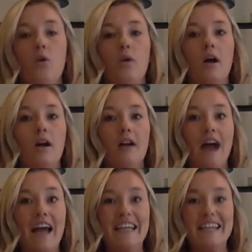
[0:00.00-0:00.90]
Well,
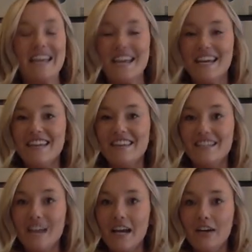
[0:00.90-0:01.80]
I get a hint in the
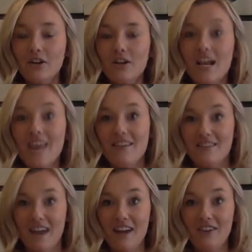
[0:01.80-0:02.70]
title. The
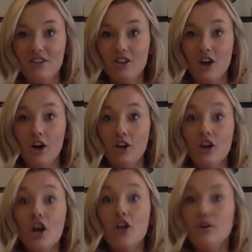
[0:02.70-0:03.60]
title is called
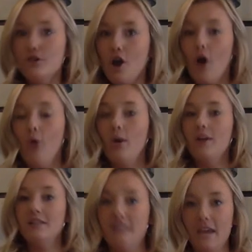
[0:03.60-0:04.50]
Know
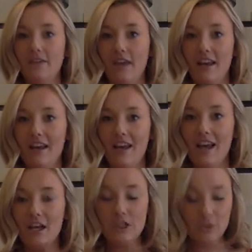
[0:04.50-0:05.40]
David.
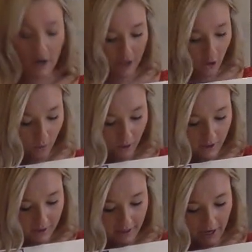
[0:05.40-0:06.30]
So I know one
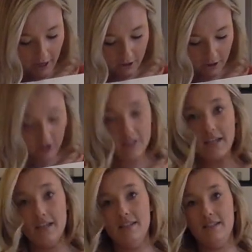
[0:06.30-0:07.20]
of the characters
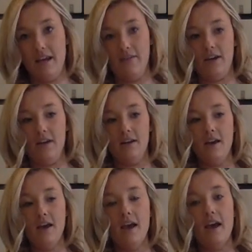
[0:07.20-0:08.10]
is David.
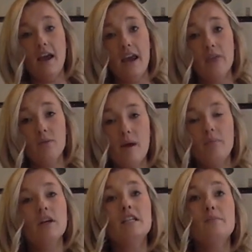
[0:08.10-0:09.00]
And
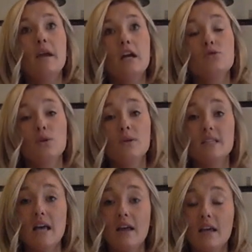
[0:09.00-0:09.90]
remember, his parents were
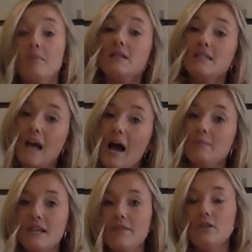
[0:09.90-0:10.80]
always telling him to
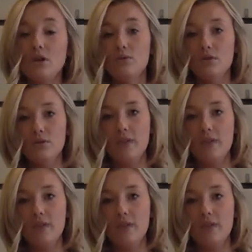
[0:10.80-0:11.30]
stop, David, don't do